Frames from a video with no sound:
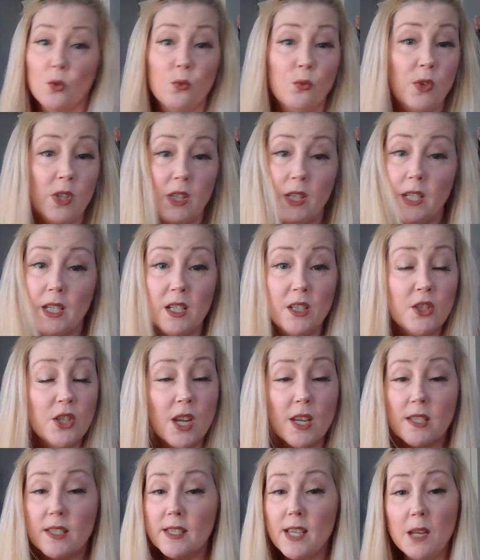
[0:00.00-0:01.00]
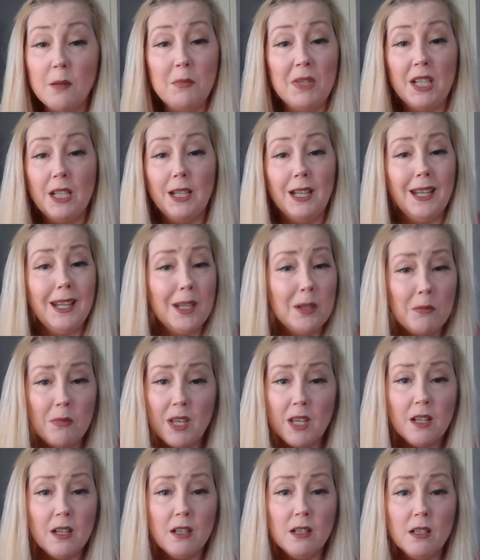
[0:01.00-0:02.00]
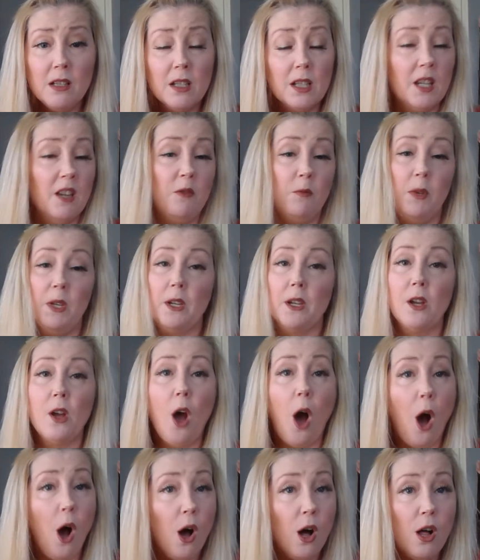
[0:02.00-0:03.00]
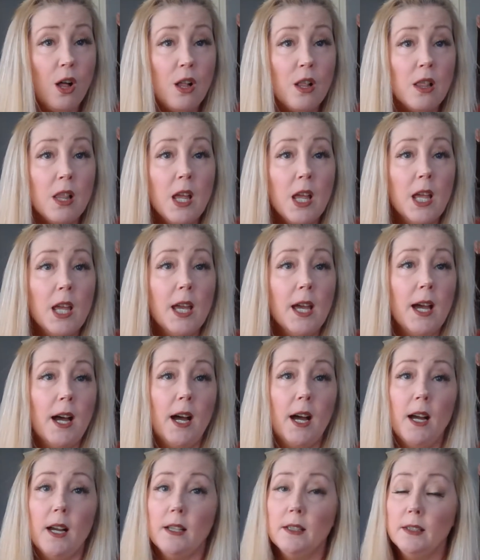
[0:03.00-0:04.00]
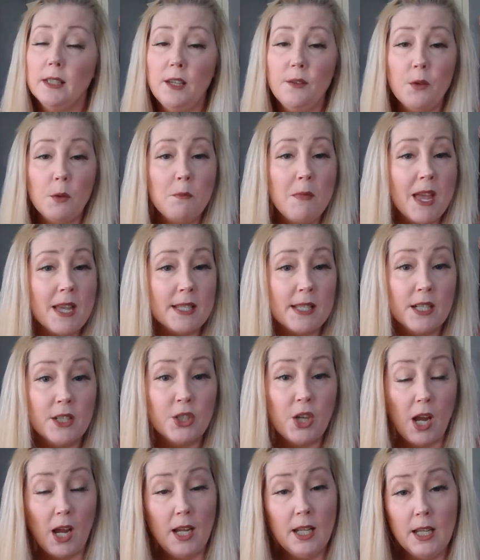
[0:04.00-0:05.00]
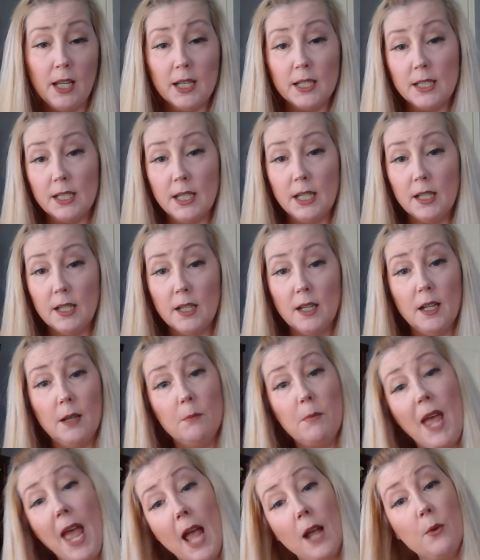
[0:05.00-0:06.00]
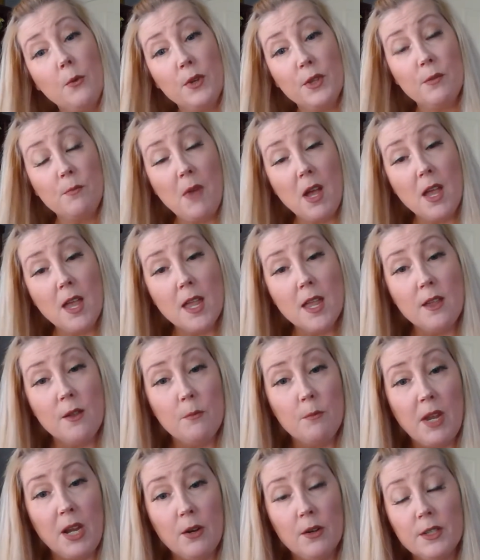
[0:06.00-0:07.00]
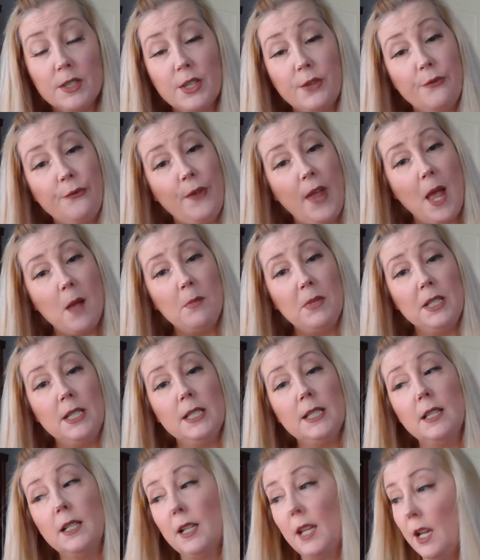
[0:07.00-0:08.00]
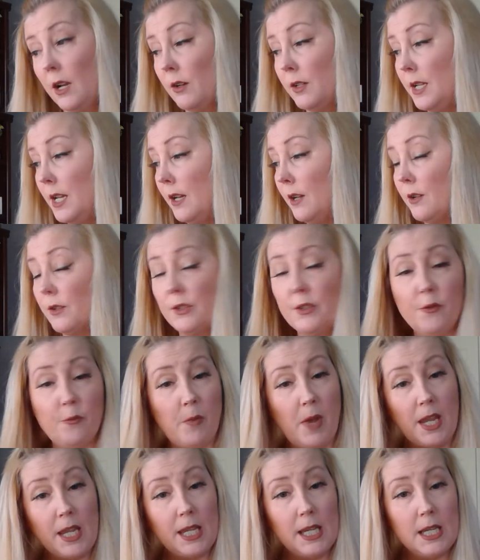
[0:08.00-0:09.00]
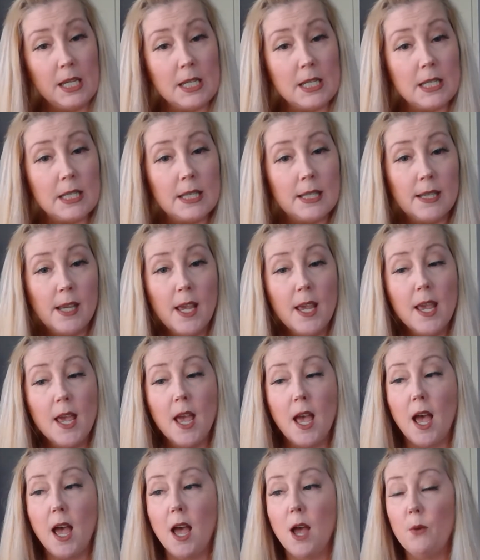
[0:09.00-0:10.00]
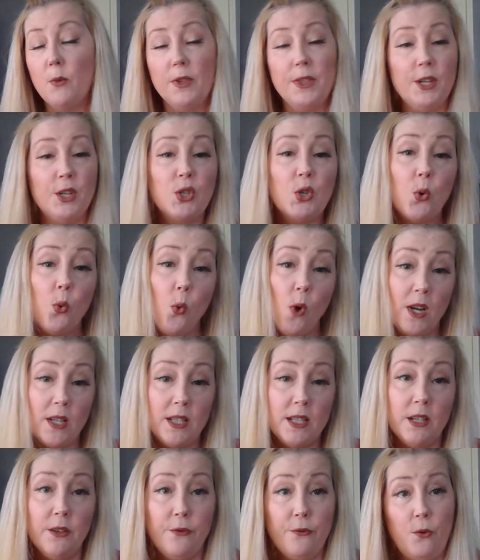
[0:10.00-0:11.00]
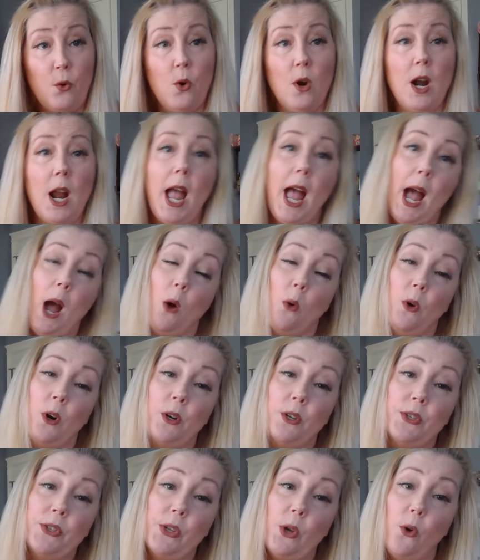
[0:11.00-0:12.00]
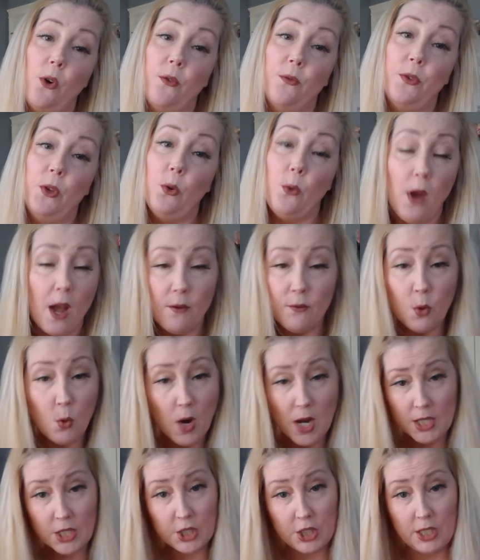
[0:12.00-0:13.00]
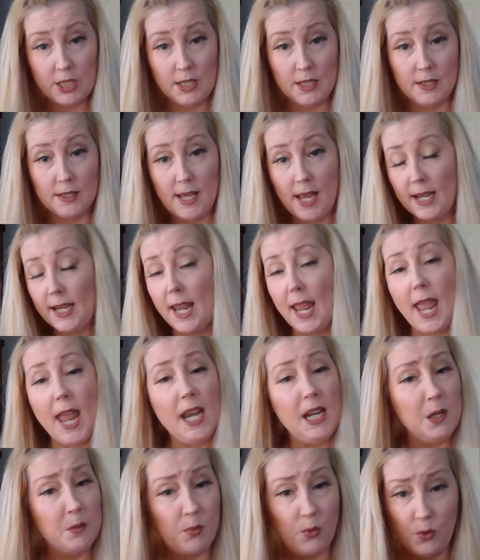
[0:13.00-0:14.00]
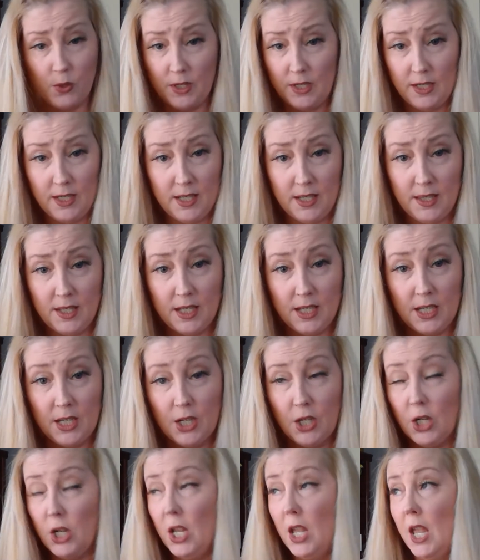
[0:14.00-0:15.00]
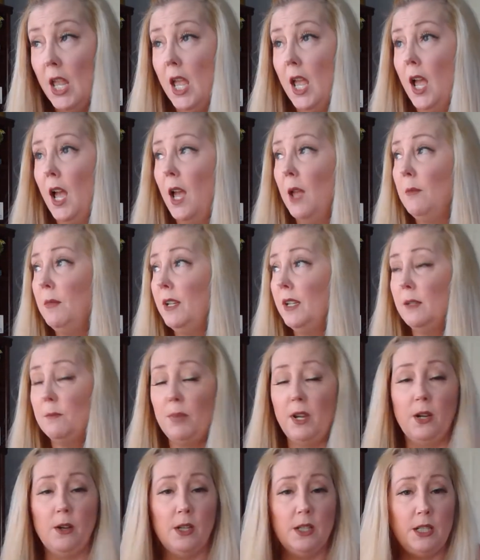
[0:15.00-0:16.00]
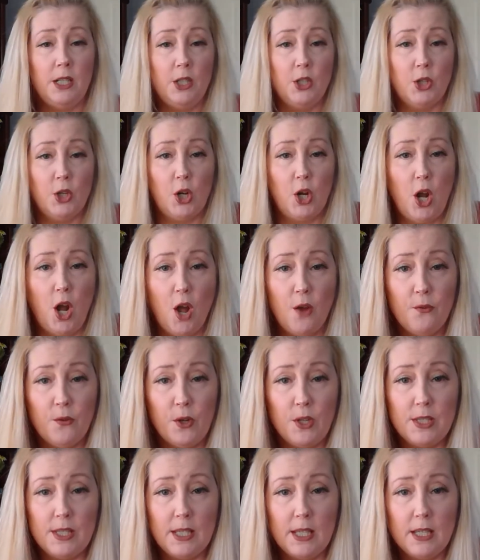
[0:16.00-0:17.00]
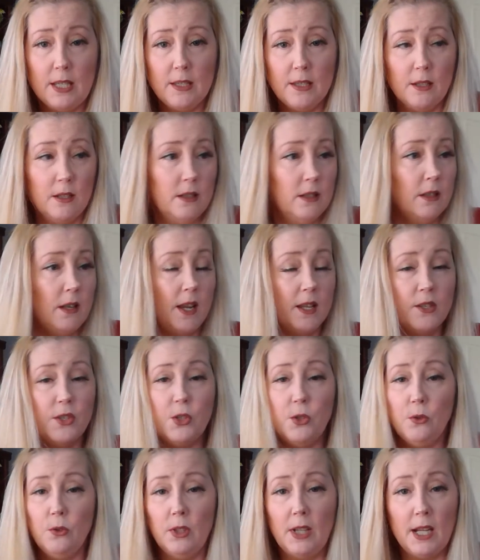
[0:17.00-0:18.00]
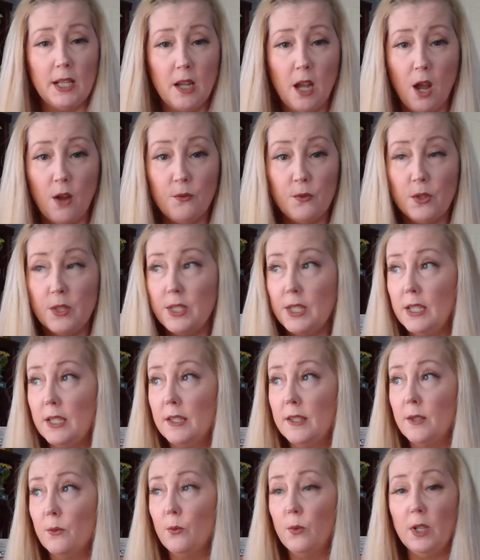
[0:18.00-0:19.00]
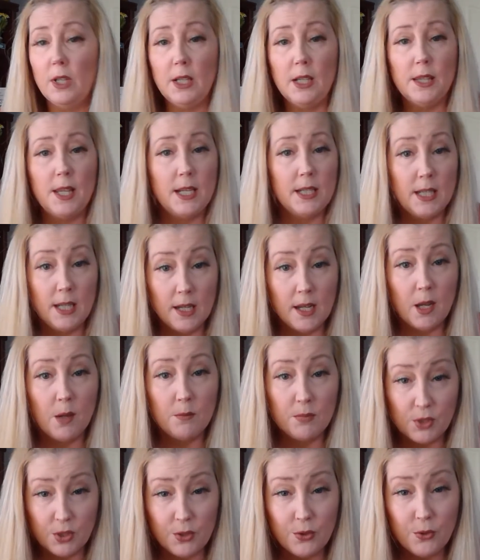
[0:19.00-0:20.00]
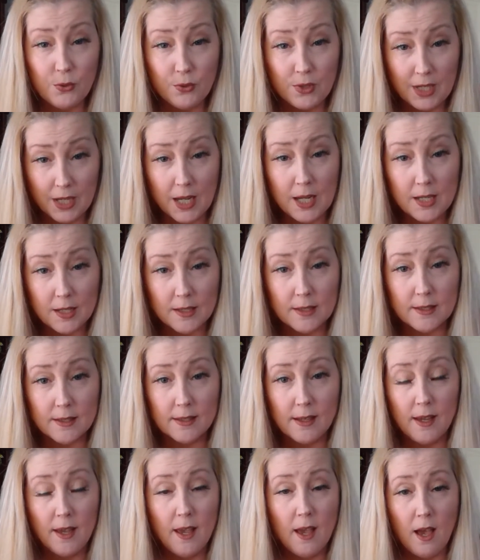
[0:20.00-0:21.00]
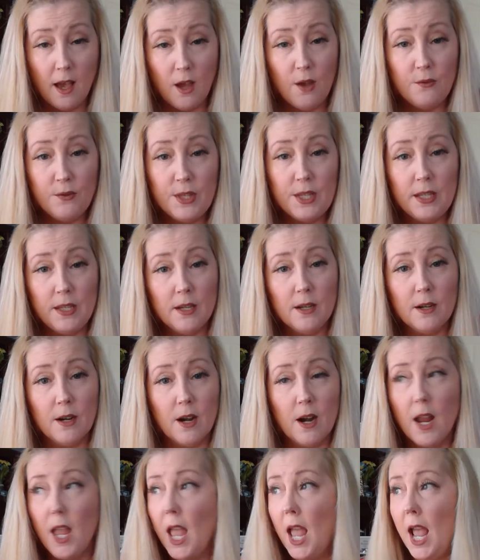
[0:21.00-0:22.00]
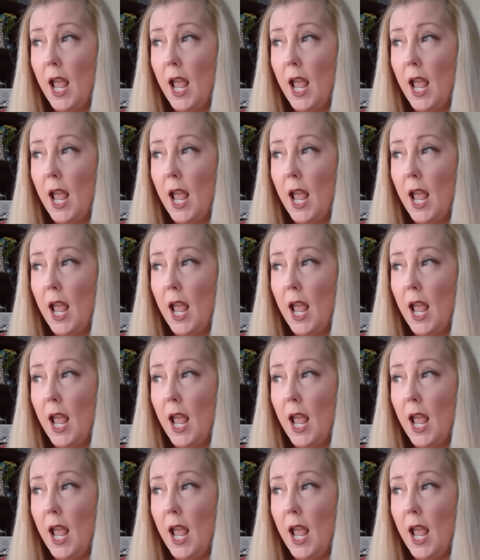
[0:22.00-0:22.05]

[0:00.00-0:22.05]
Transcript: Really, just send me an email, give me a call, uh, leave a message. I like to get back with my parents and families and caretakers of my kids uh, within twenty-four hours. So if you have questions at any point in the year, I mean, parent-teacher conferences and, and student-led conferences, really they take up two days of the year.